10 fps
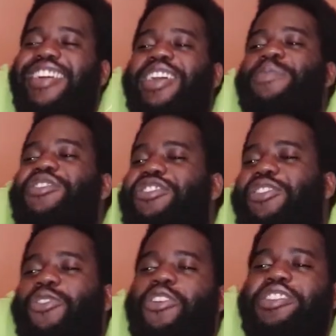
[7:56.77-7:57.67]

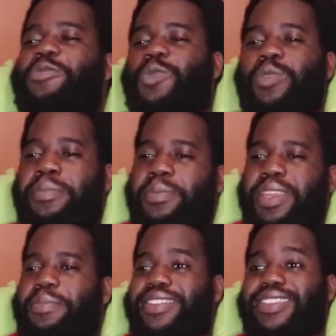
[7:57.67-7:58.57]
Commissioner Gordon was
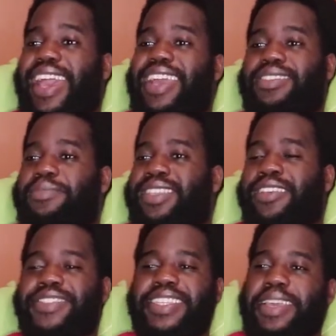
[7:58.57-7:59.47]
probably besides
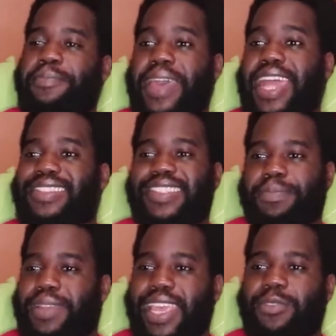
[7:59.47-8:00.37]
himself seeing
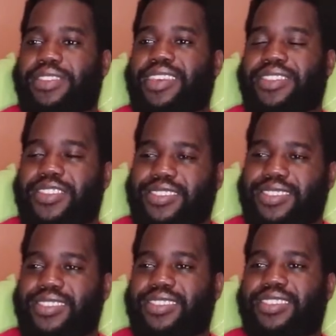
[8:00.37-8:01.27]
Batsy playing with others.